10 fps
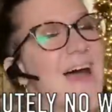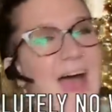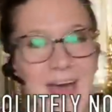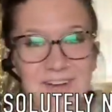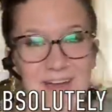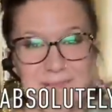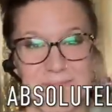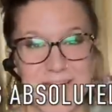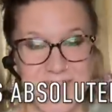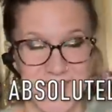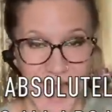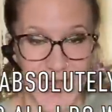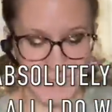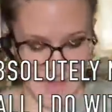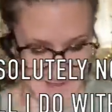I don't have much
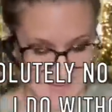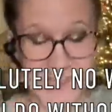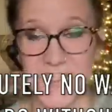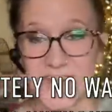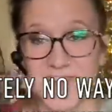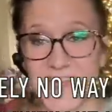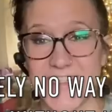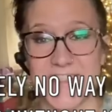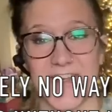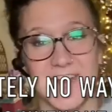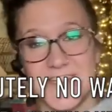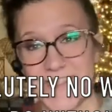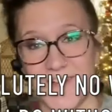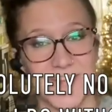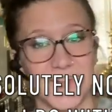time left to do this, so I just
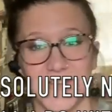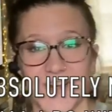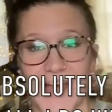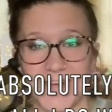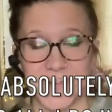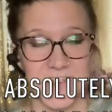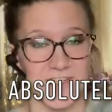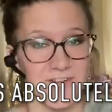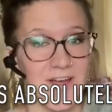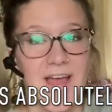have to do what I have to do.